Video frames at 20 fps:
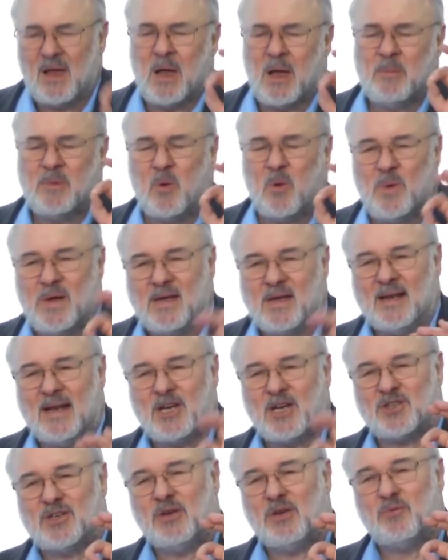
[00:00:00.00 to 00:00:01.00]
But we can
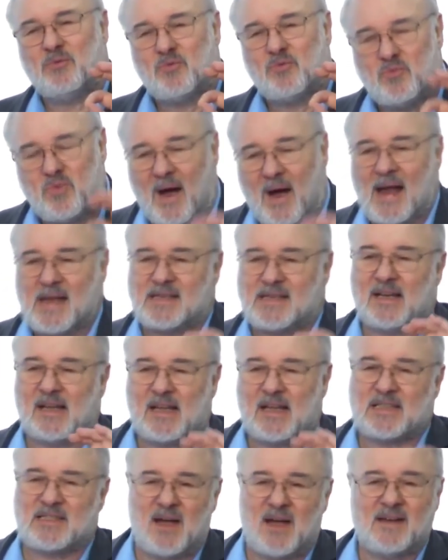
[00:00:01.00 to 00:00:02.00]
actually write in an
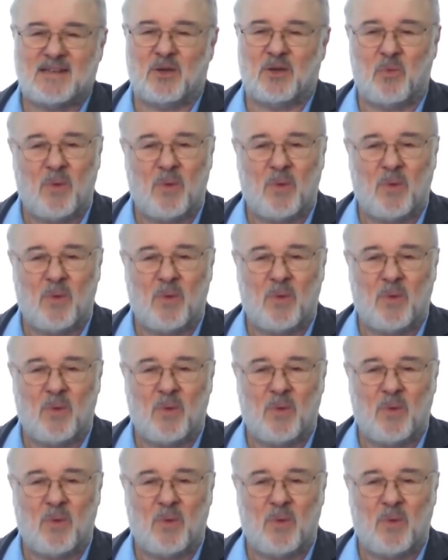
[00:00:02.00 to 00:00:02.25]
exciting